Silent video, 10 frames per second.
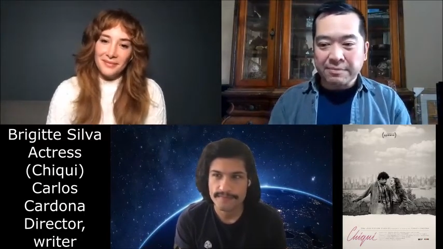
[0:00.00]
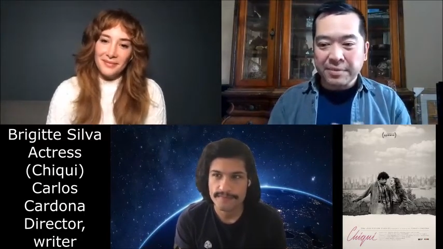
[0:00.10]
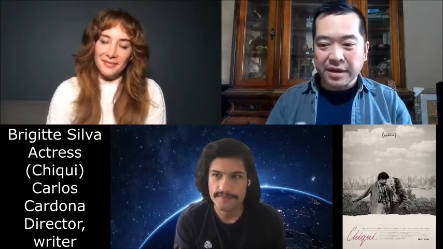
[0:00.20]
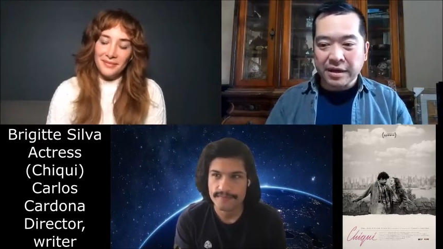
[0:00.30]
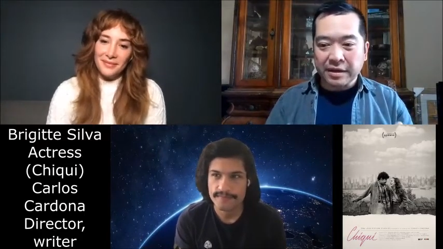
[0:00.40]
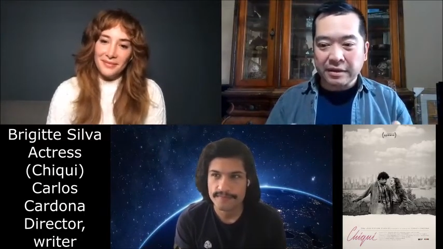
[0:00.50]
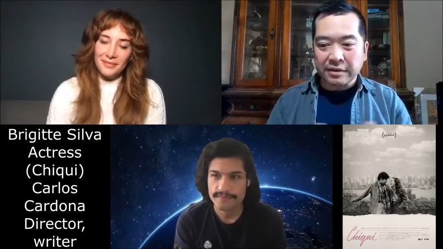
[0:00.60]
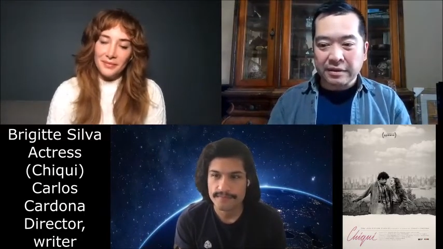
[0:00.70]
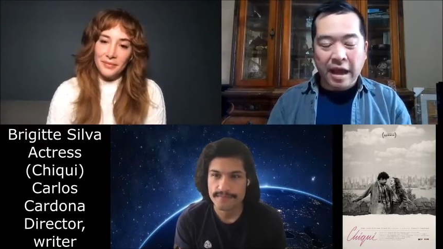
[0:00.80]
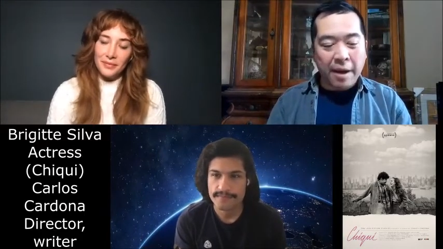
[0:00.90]
Speaker 1: Uh,
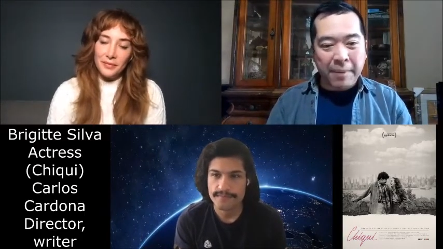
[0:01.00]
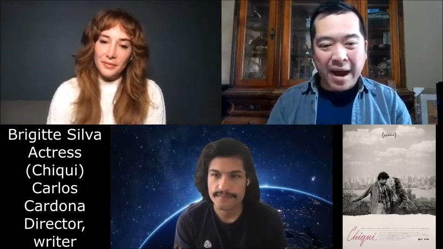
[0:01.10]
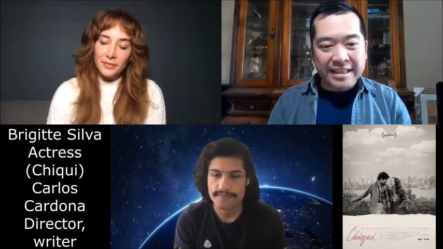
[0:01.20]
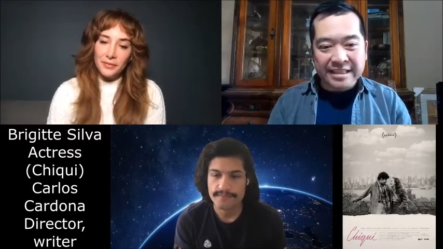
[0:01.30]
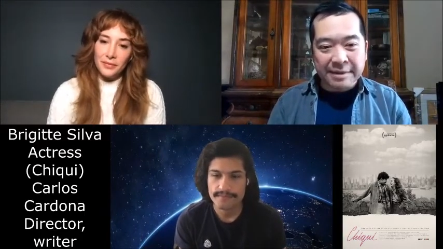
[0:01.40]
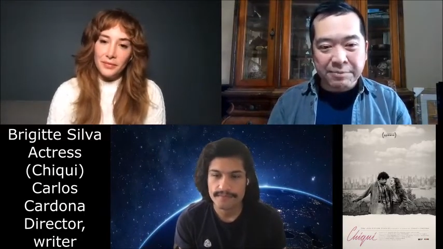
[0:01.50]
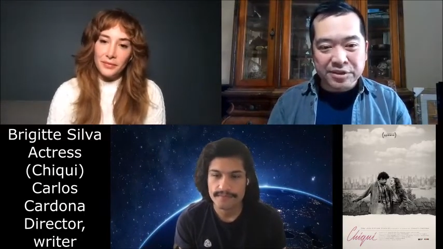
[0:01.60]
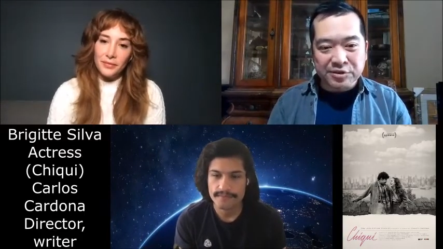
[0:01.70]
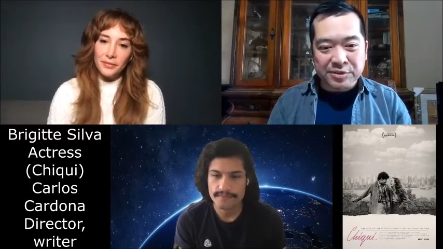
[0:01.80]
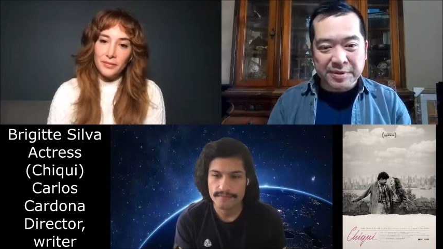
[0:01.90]
a pilot
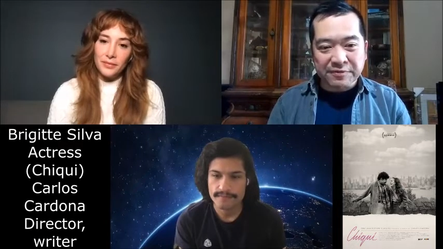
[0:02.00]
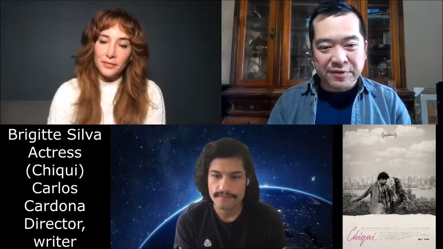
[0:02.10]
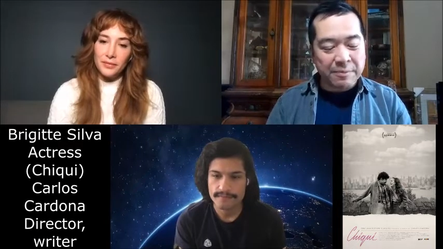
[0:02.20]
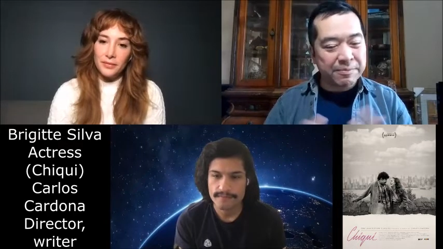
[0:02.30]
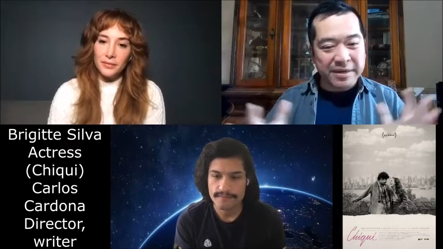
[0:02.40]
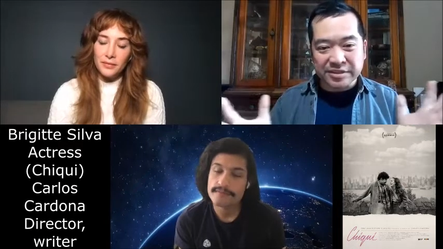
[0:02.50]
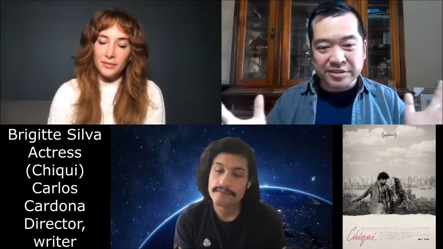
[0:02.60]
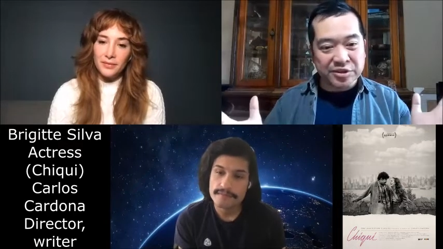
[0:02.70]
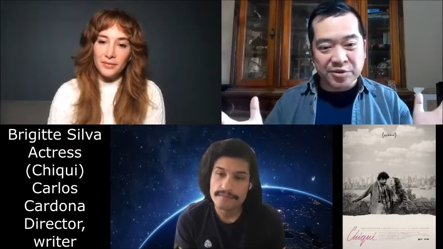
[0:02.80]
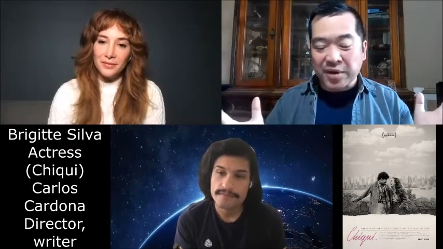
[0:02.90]
episode's been filmed, but
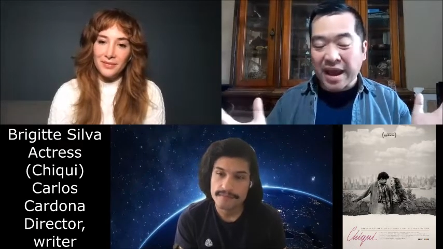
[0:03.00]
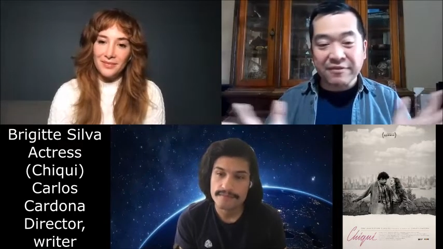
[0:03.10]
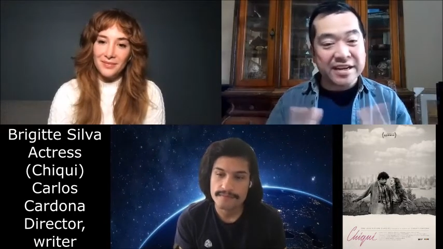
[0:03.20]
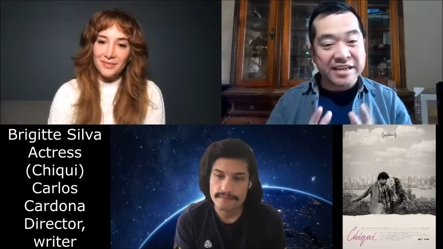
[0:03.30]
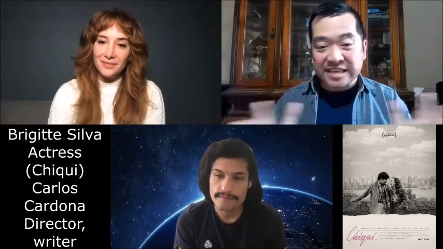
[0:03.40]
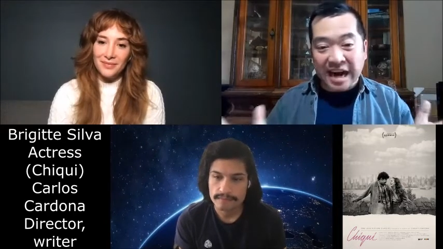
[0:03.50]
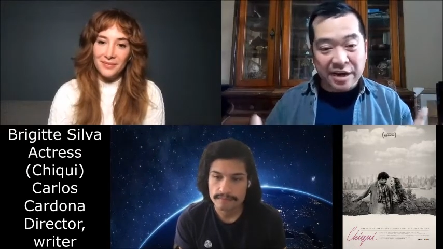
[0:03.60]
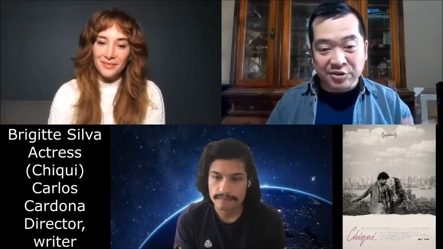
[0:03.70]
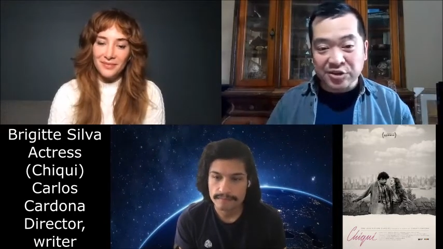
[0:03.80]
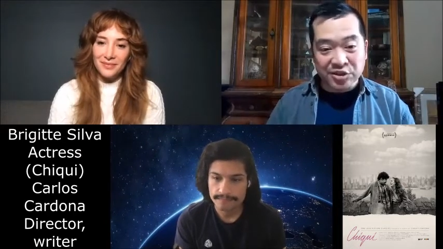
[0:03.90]
you have an
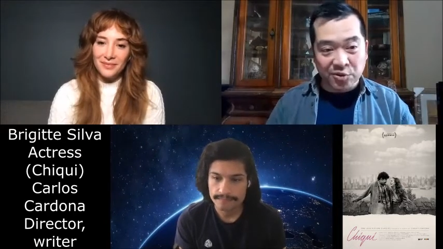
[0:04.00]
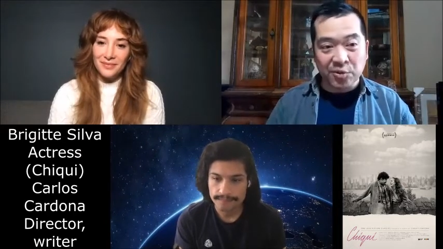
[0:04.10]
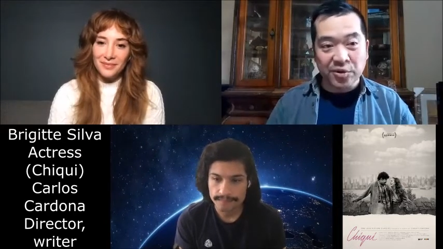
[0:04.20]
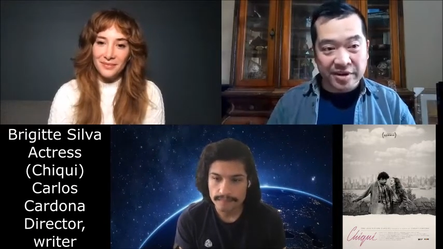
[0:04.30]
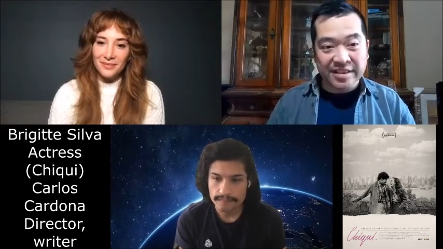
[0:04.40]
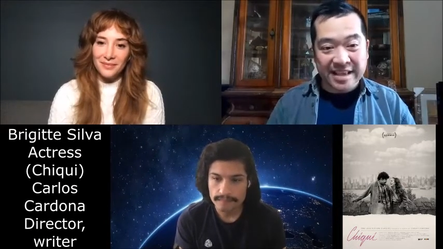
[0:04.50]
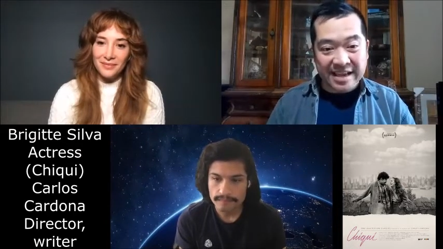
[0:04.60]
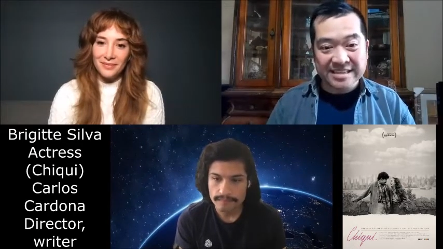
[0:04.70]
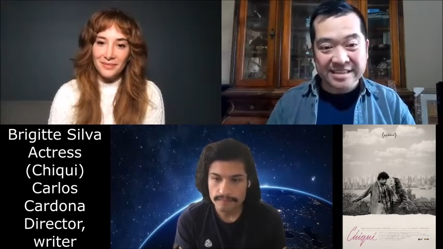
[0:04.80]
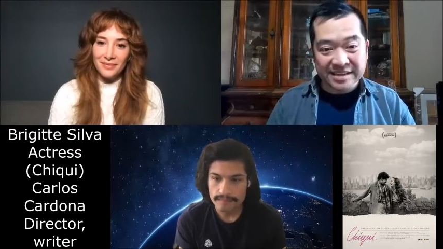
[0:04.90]
entire story
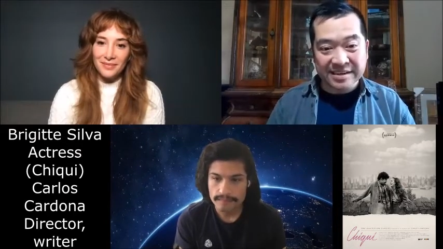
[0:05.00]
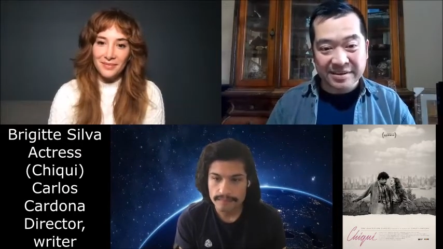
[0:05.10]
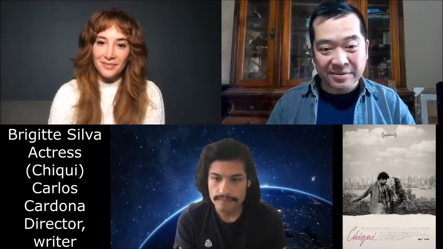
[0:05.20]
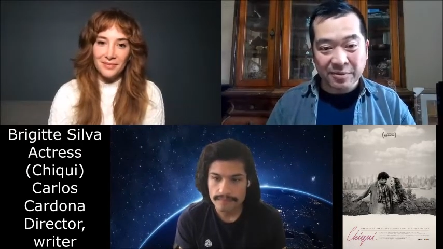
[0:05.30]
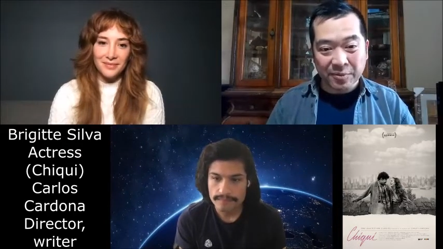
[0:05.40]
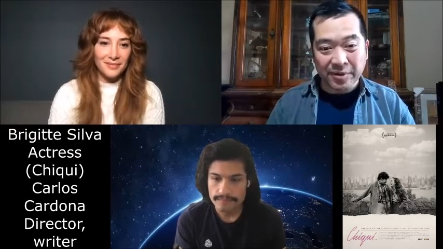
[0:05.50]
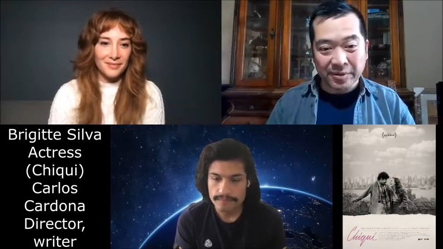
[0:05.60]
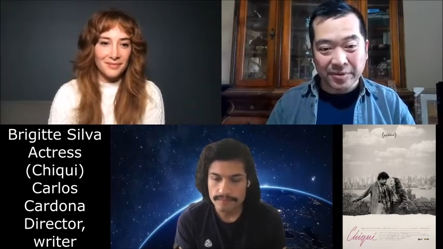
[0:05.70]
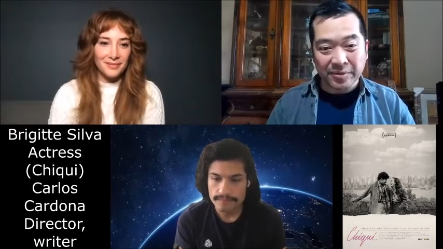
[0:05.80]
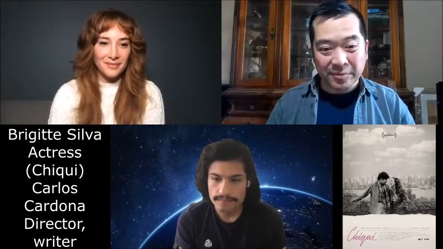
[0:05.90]
that uh,
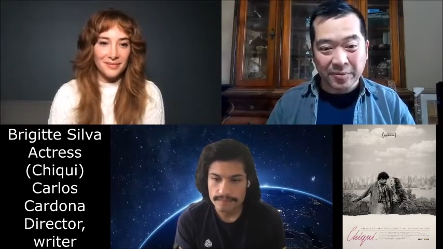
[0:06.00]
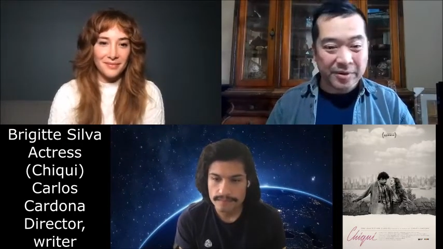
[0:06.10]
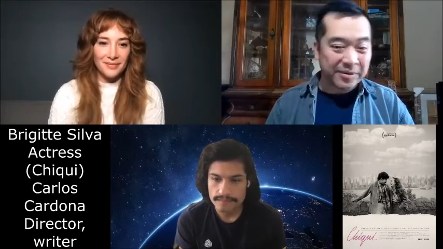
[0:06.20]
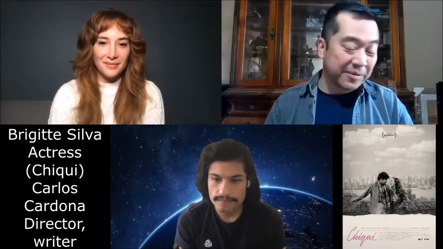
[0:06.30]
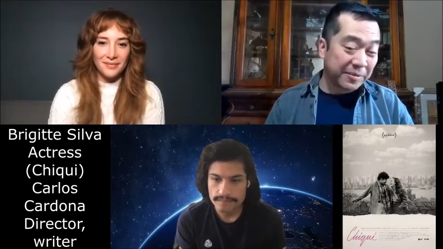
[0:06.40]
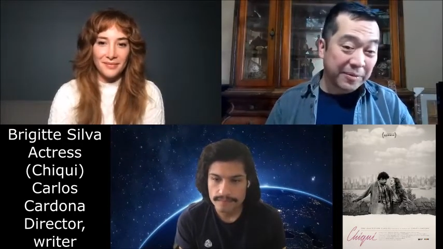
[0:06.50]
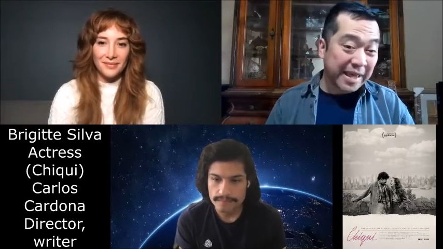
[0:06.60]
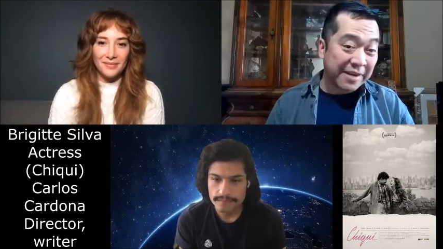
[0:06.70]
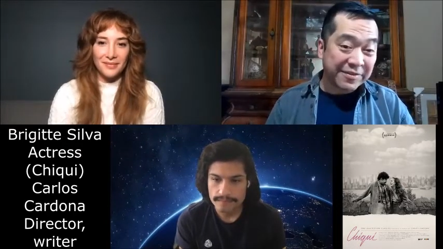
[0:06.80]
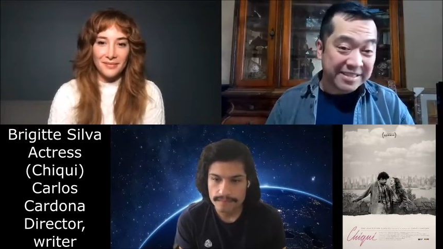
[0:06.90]
we're, we're, we
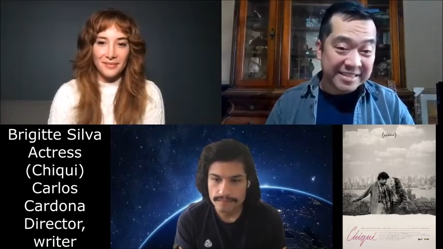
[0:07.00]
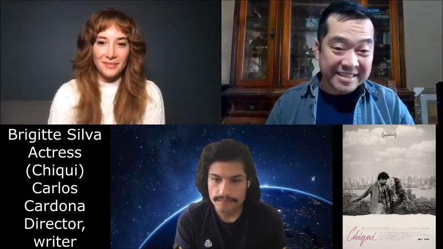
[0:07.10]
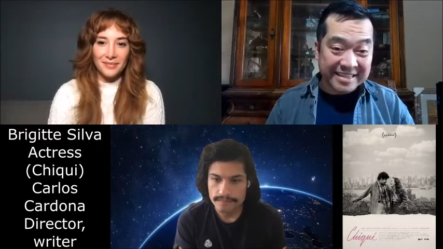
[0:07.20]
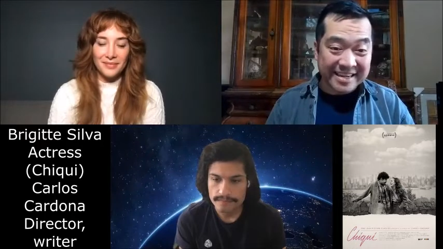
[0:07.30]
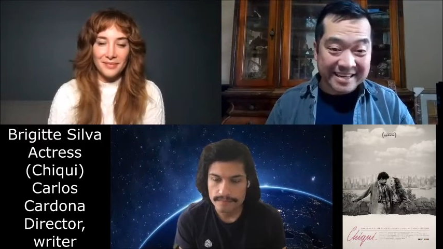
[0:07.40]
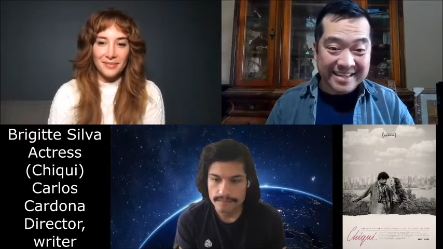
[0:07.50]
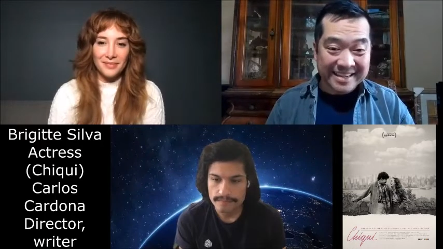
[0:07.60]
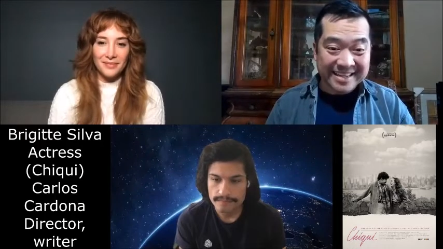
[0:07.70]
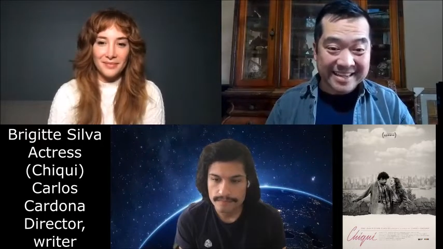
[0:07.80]
haven't seen yet.